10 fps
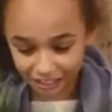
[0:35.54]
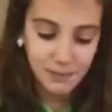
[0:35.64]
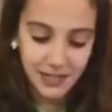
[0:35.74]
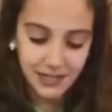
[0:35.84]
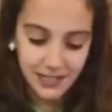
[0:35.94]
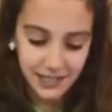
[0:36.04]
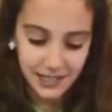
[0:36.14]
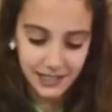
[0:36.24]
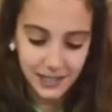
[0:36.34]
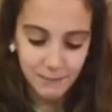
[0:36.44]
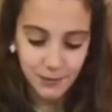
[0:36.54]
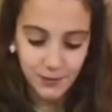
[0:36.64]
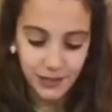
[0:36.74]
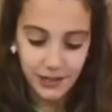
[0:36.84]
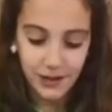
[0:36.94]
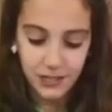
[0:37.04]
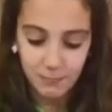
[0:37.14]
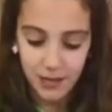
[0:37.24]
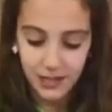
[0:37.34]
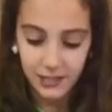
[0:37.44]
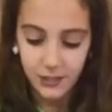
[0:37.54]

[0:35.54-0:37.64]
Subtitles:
These big decisions can be really hard to make.